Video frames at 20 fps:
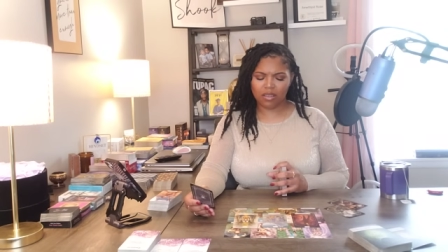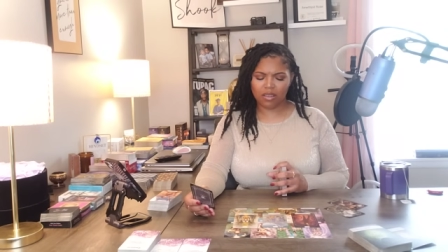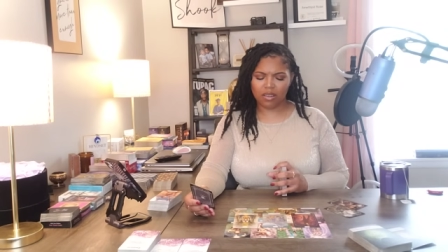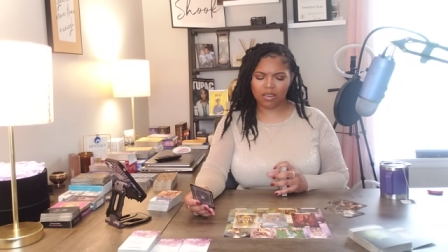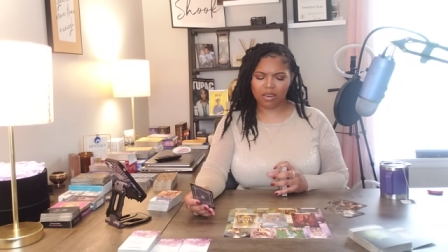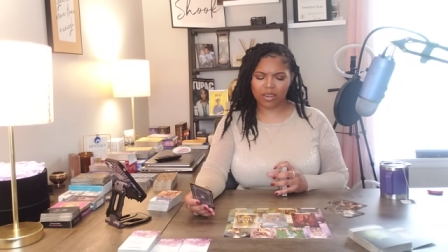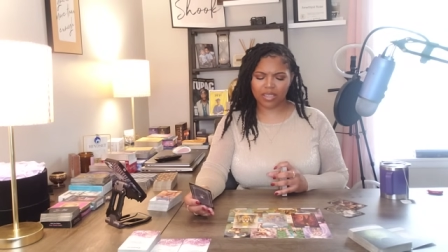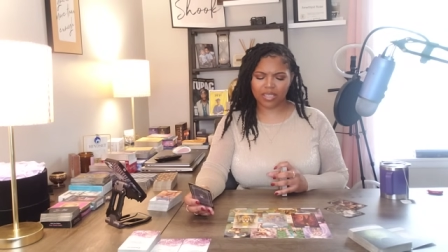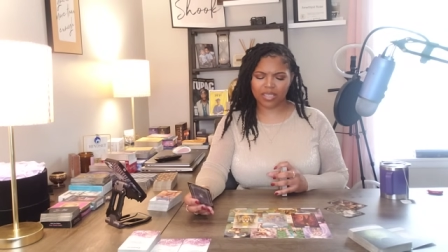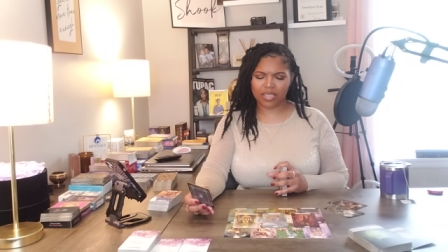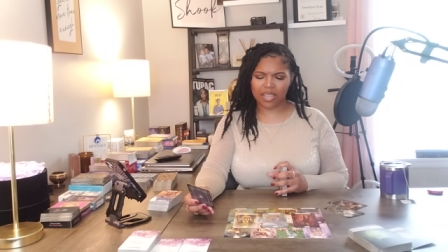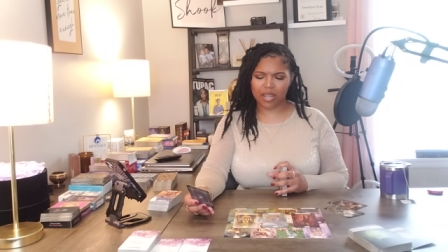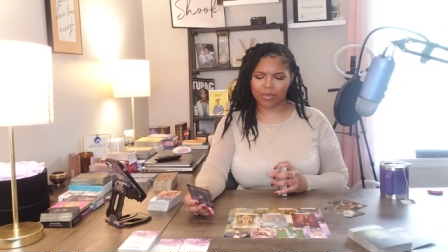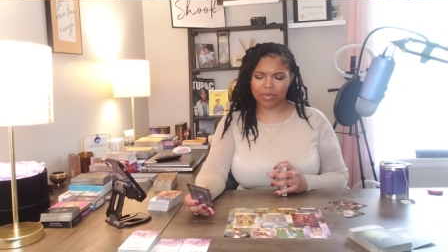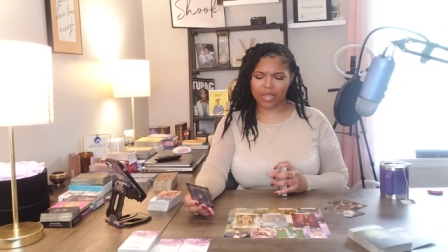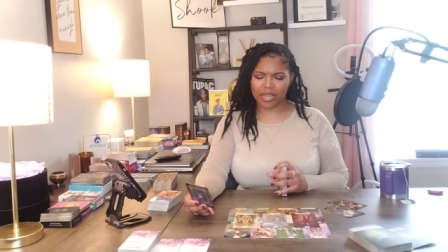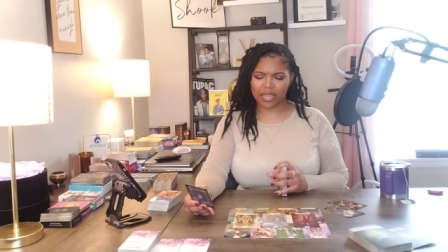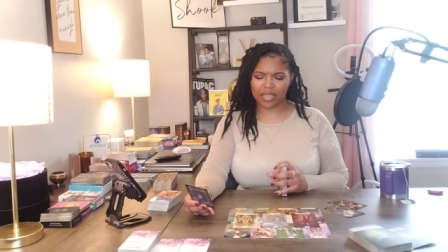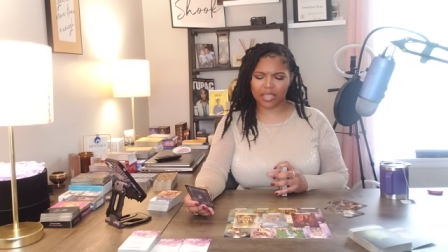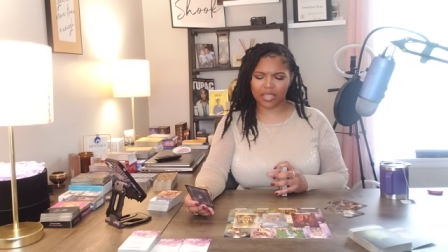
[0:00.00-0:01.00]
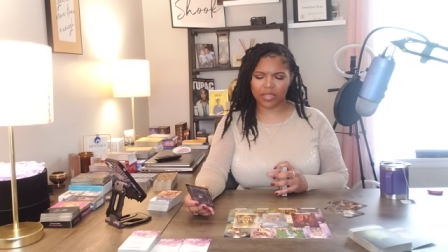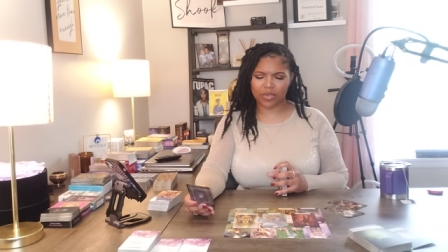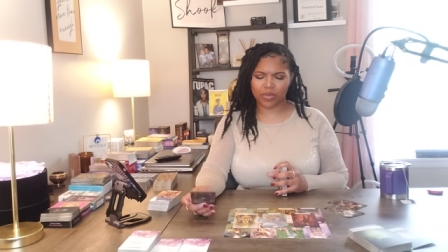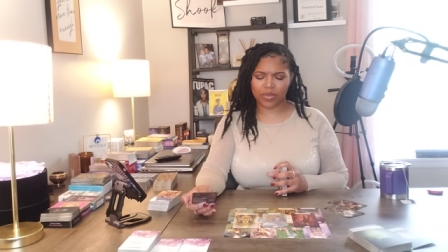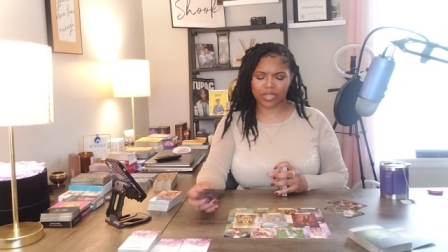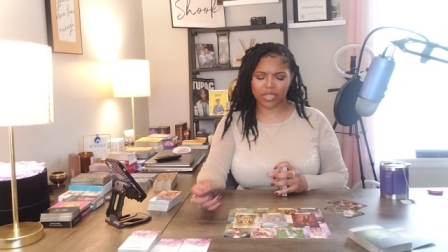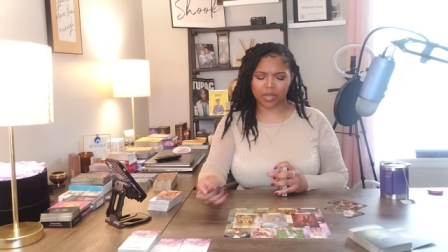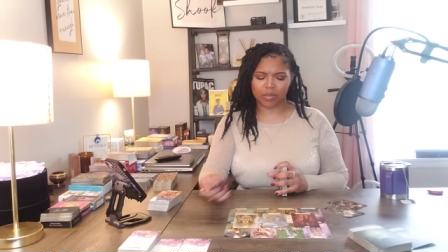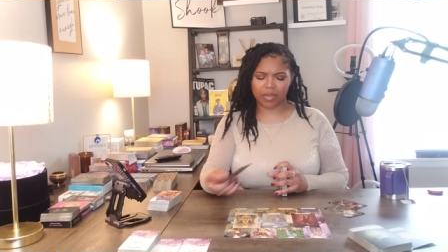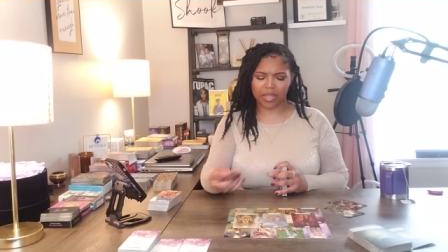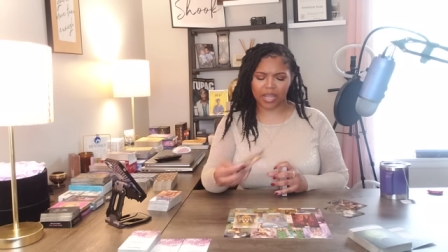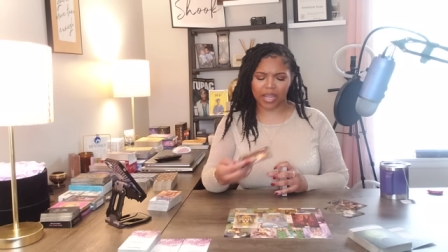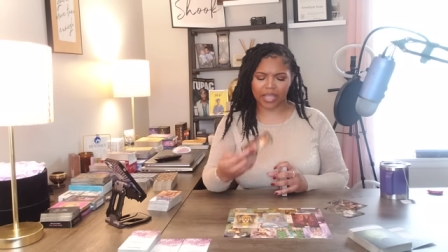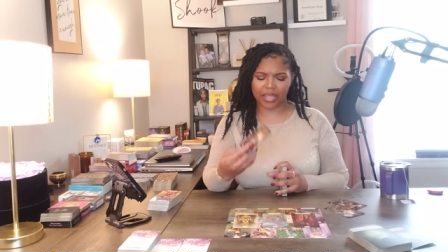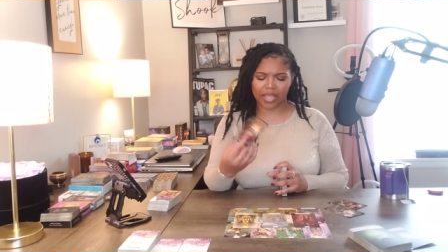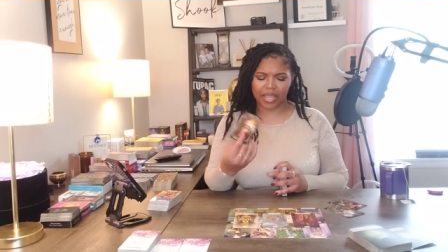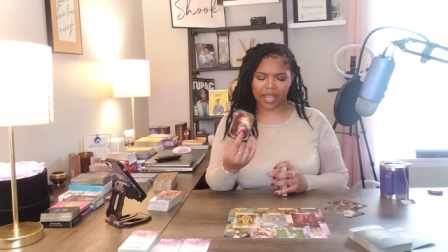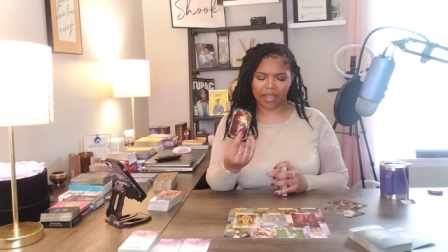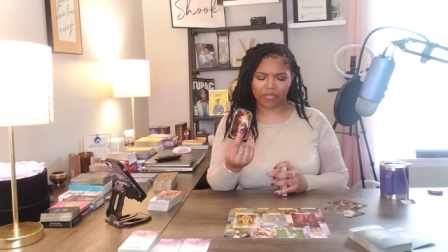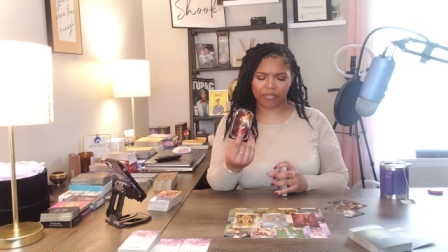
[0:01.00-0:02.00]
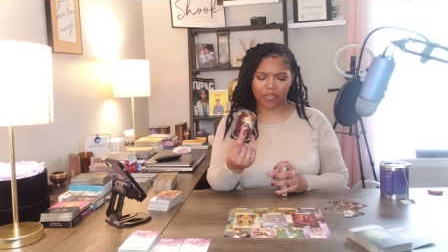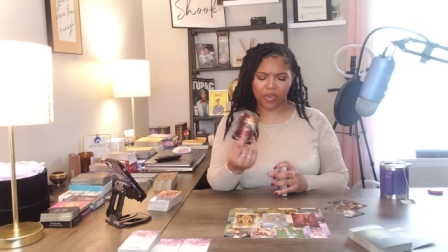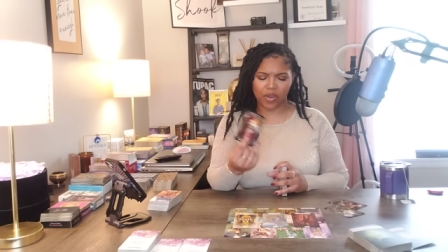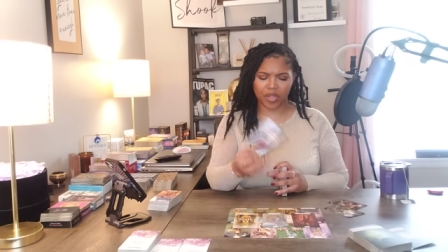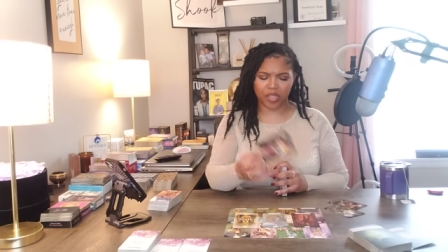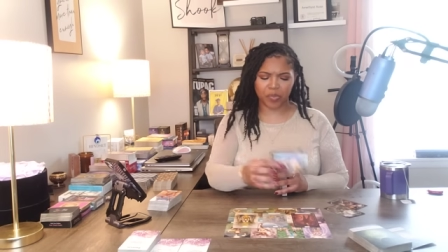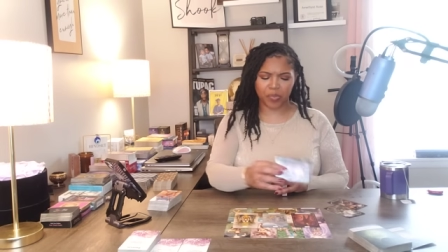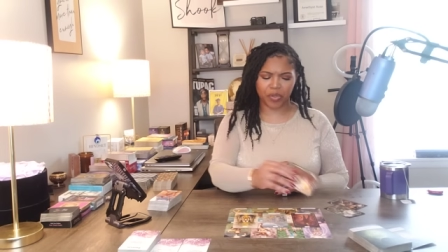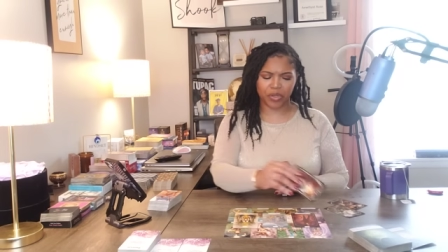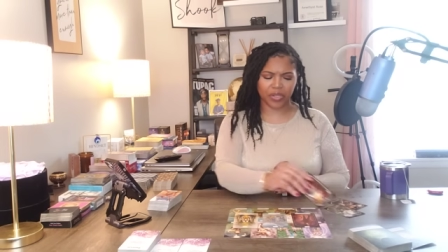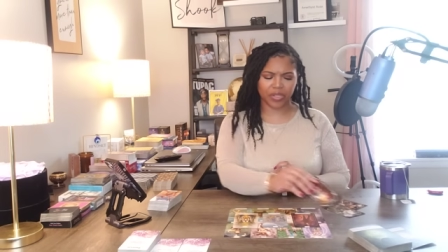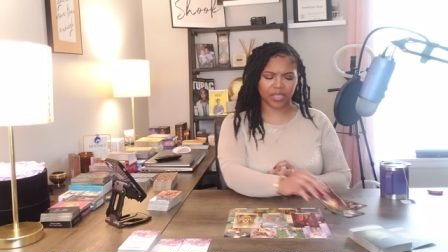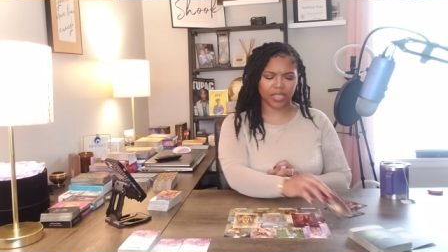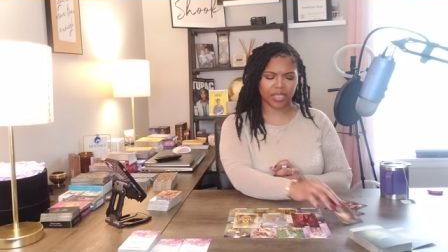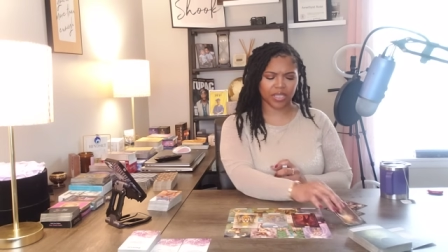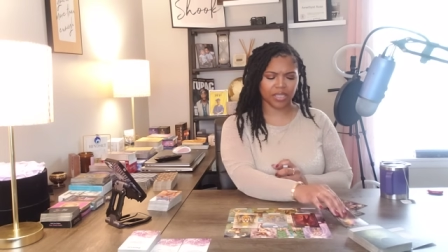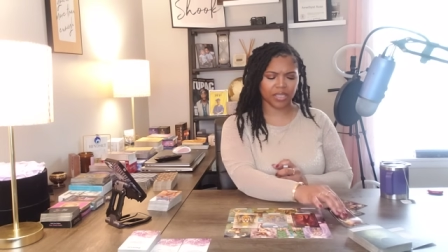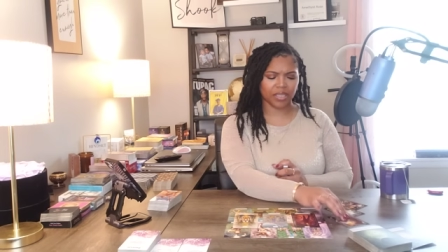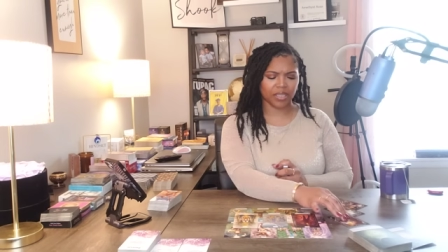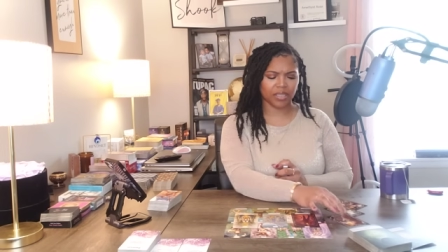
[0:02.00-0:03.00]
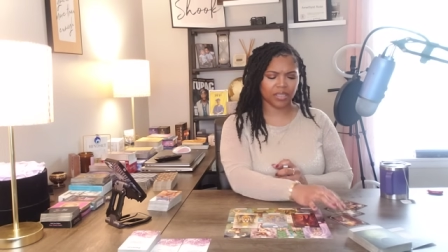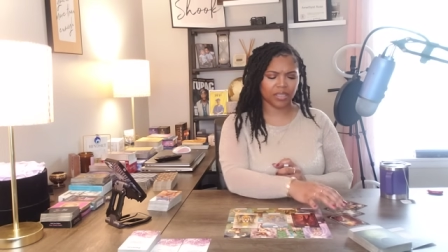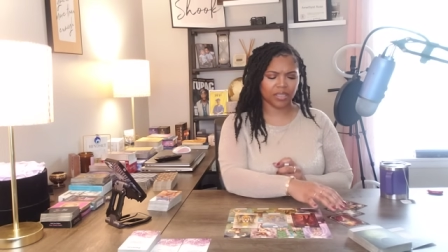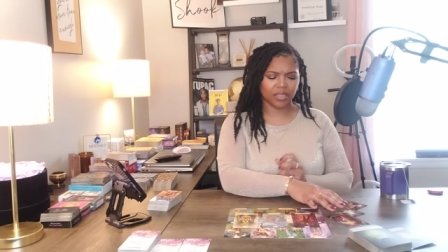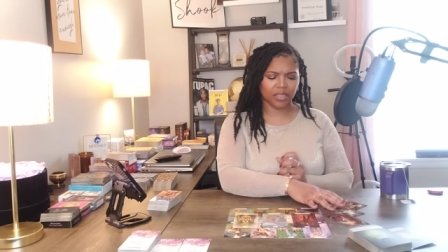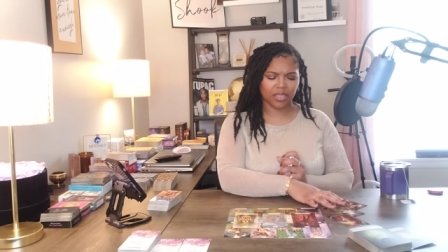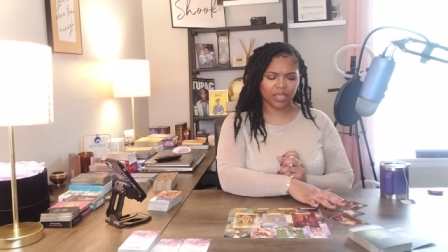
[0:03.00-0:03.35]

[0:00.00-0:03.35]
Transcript: Or if something deals with something like that, false person.